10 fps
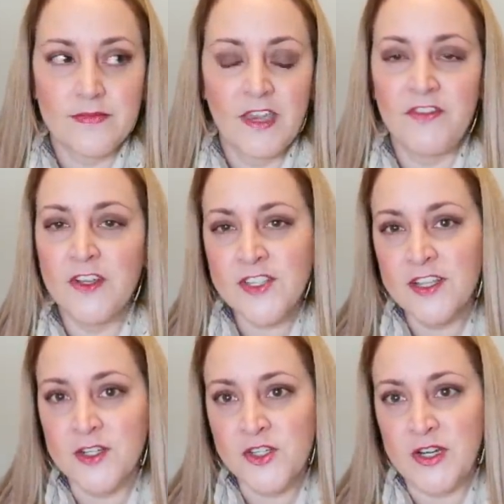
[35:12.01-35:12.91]
it feels a
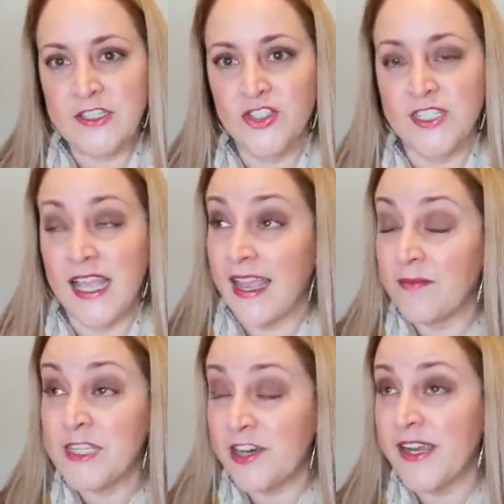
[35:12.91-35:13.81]
little strange to say, like
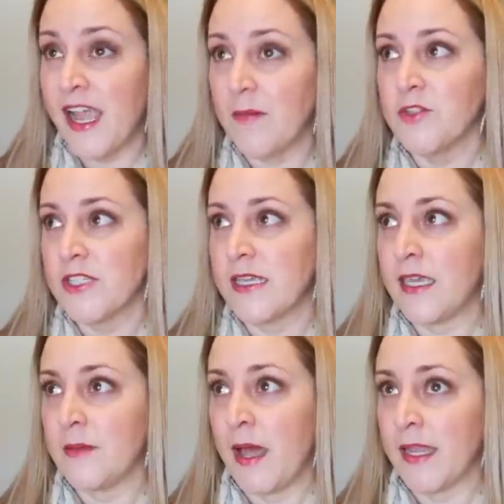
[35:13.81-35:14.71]
I'm tearing up just
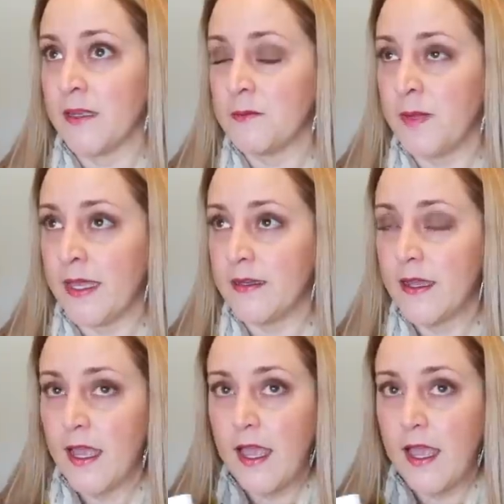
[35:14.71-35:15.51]
thinking about it, but